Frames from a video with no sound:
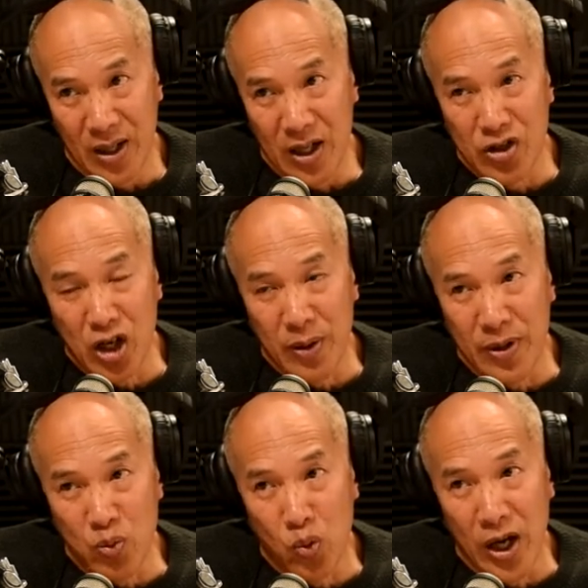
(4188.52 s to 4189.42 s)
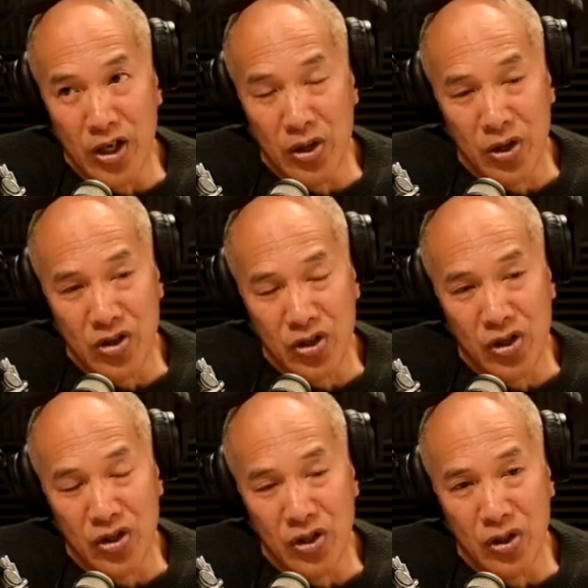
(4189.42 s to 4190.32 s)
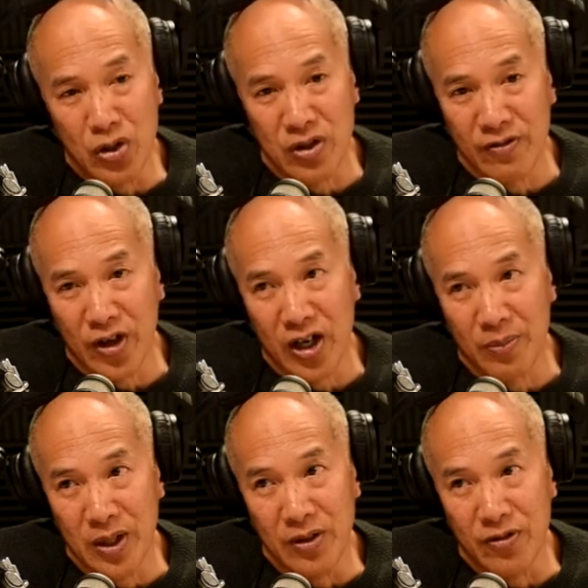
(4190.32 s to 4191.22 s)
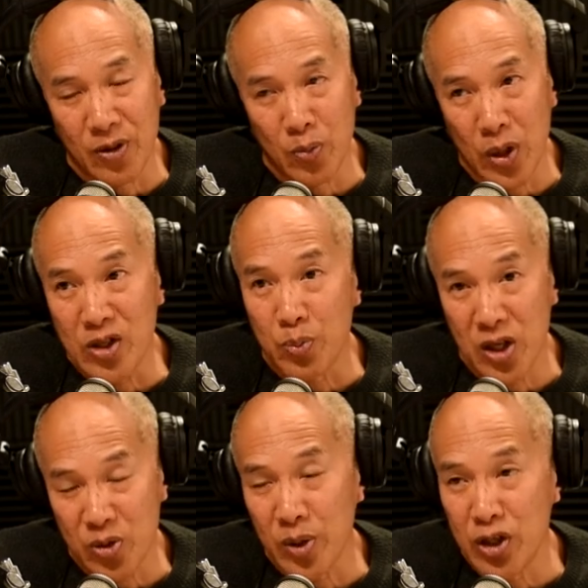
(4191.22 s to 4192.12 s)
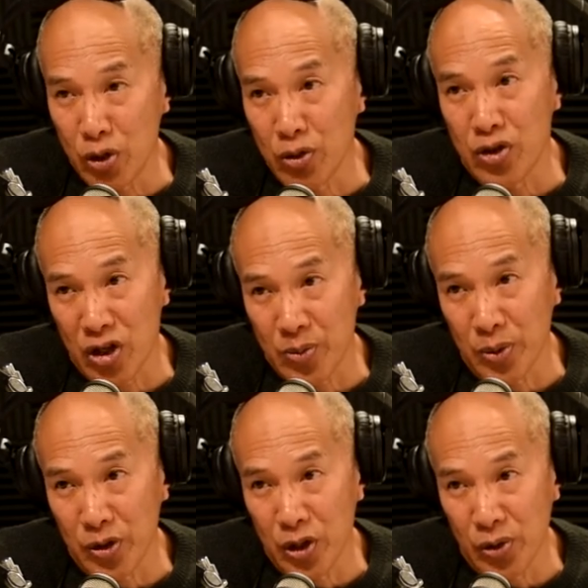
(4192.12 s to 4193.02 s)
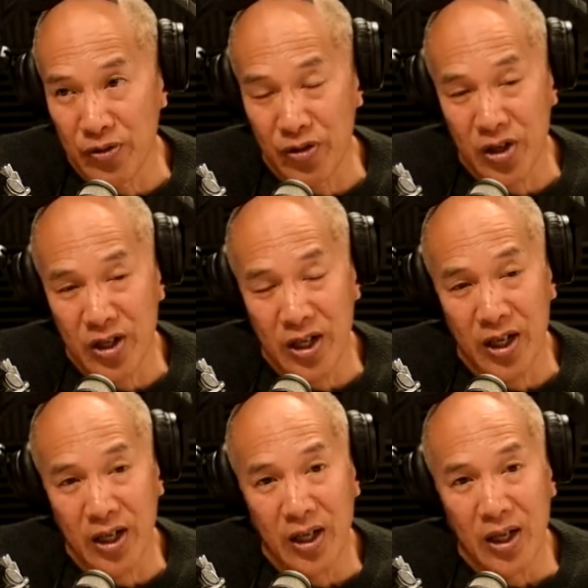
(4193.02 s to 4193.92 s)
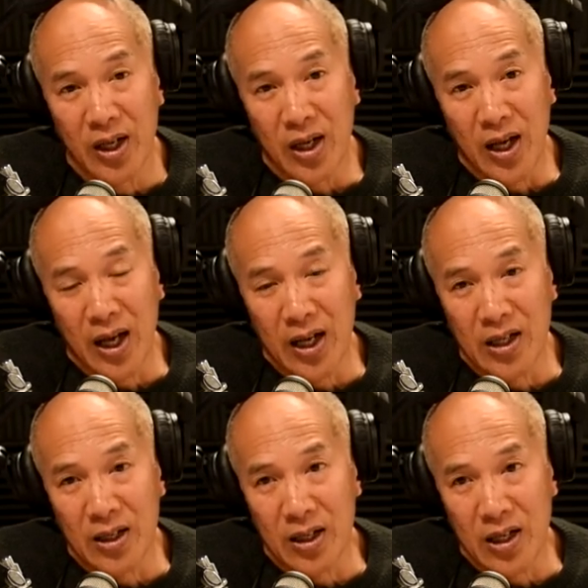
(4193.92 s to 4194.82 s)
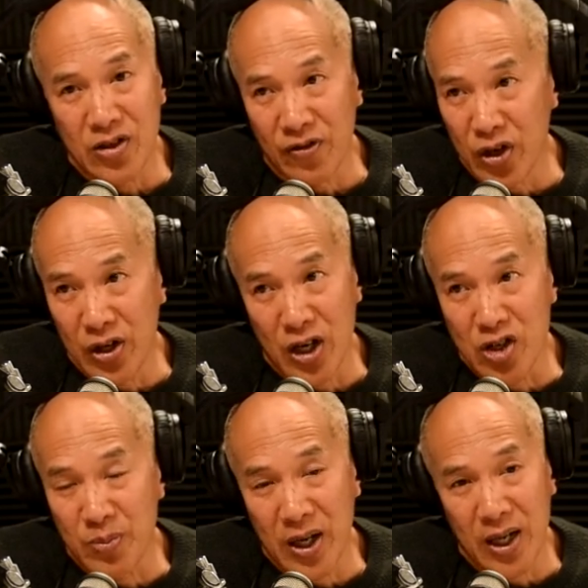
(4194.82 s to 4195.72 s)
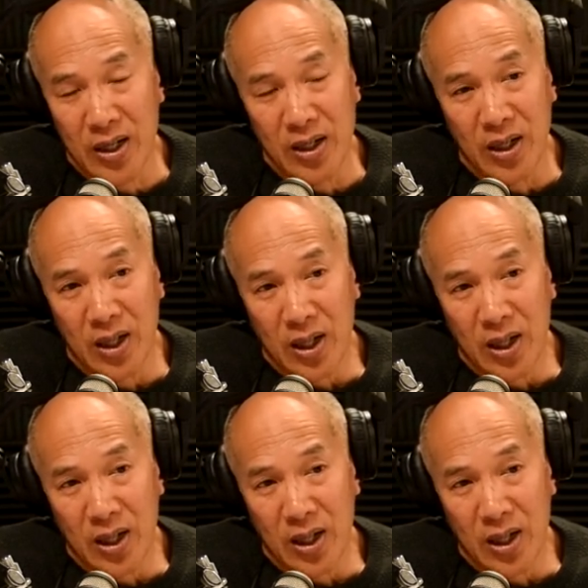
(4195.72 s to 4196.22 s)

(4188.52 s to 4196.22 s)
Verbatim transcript: There's See, only been one neurosurgeon who's invited me from West, Westmead Children's Hospital to do it free there. And he's a very nice man.